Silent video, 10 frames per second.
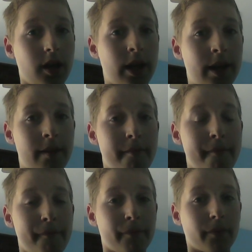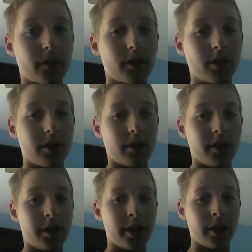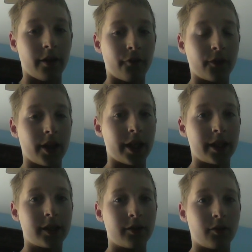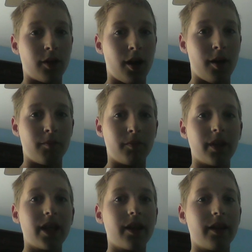Um, yeah, the flights, um,